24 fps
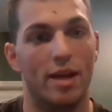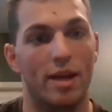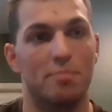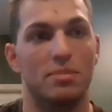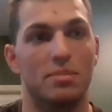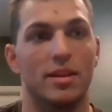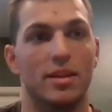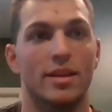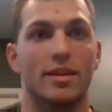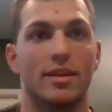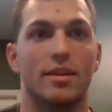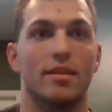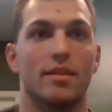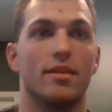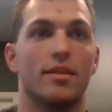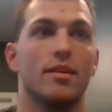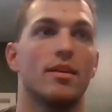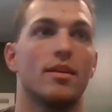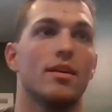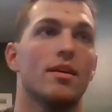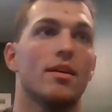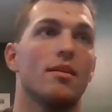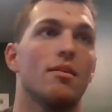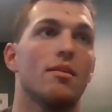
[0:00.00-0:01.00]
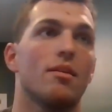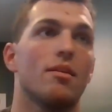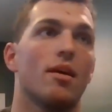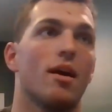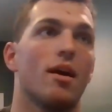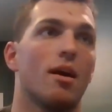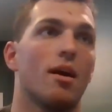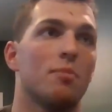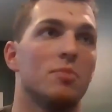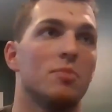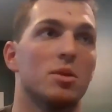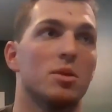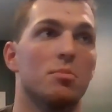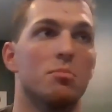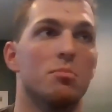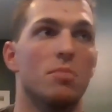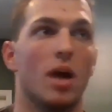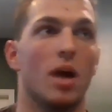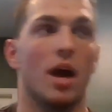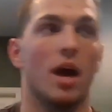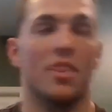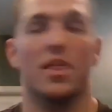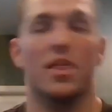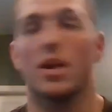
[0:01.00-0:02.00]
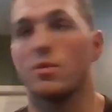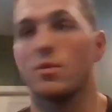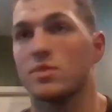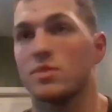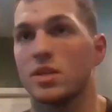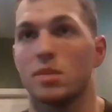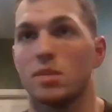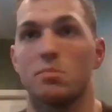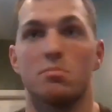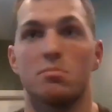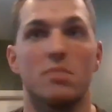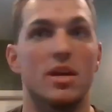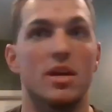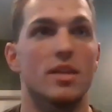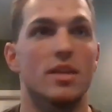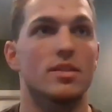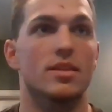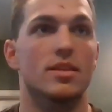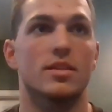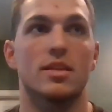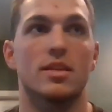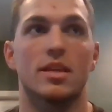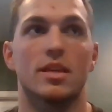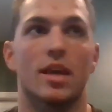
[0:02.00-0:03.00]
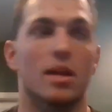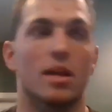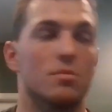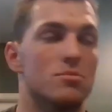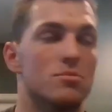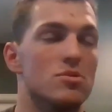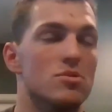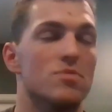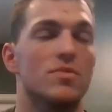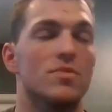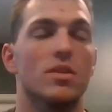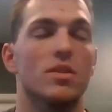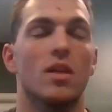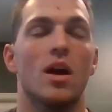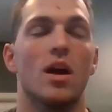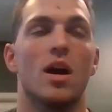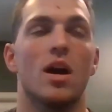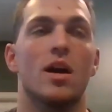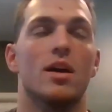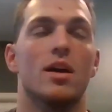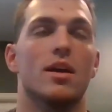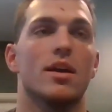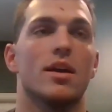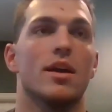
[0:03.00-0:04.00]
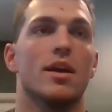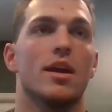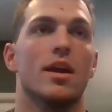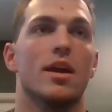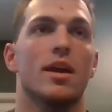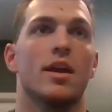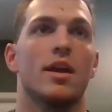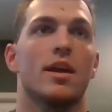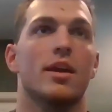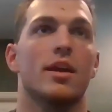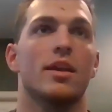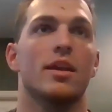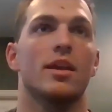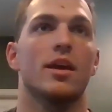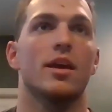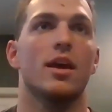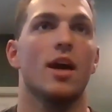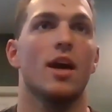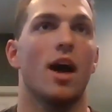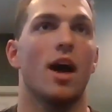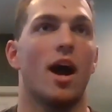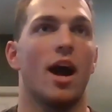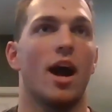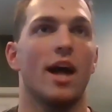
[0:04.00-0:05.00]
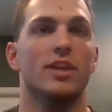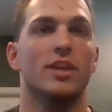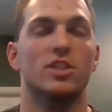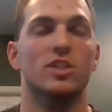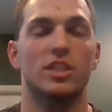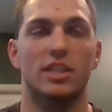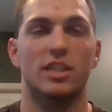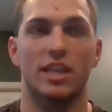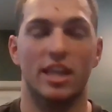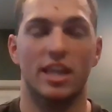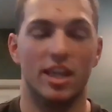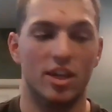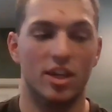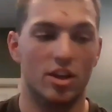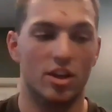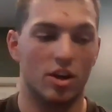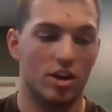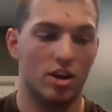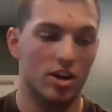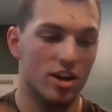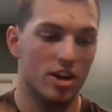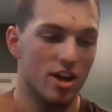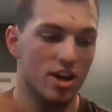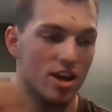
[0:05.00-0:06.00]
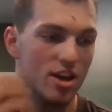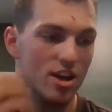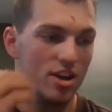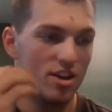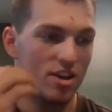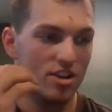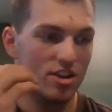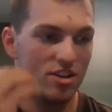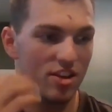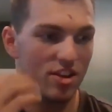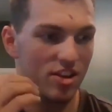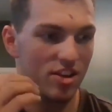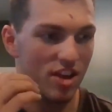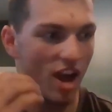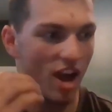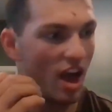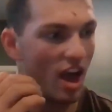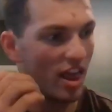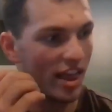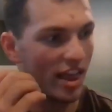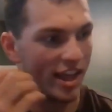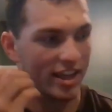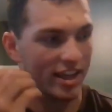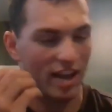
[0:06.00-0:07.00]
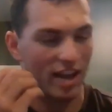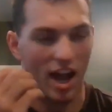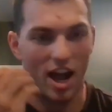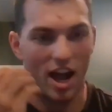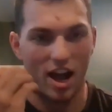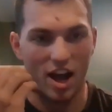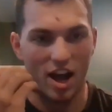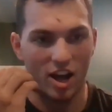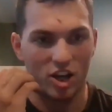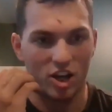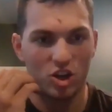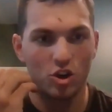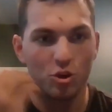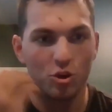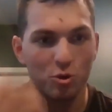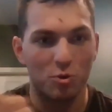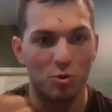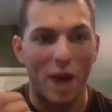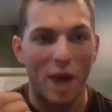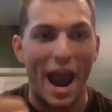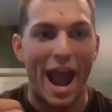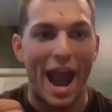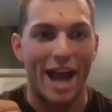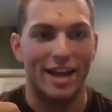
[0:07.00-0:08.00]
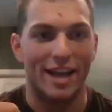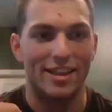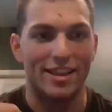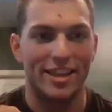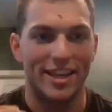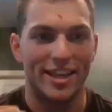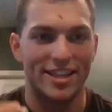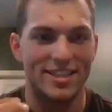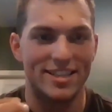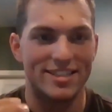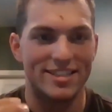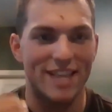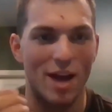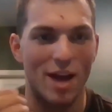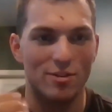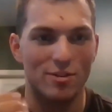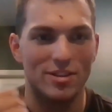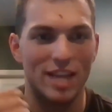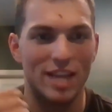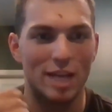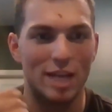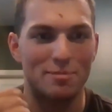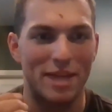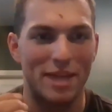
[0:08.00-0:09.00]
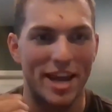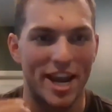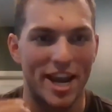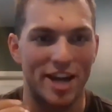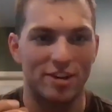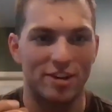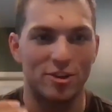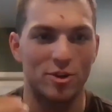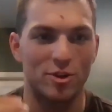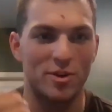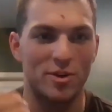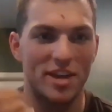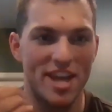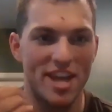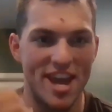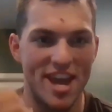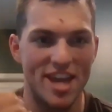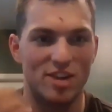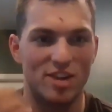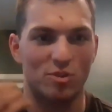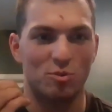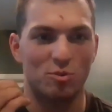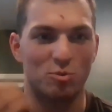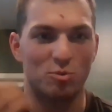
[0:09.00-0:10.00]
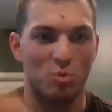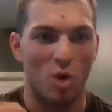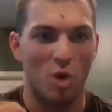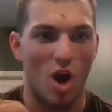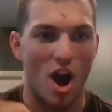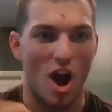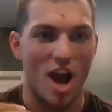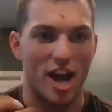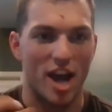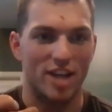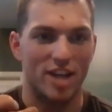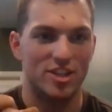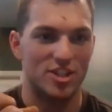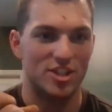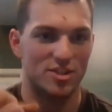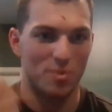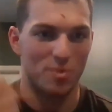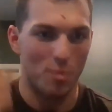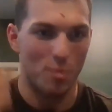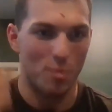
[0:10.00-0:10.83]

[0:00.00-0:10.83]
Like I thought I was gonna miss because he kind of moved a lot, and I just hear like a crack, like it sounded like my arrow hit a rock, just.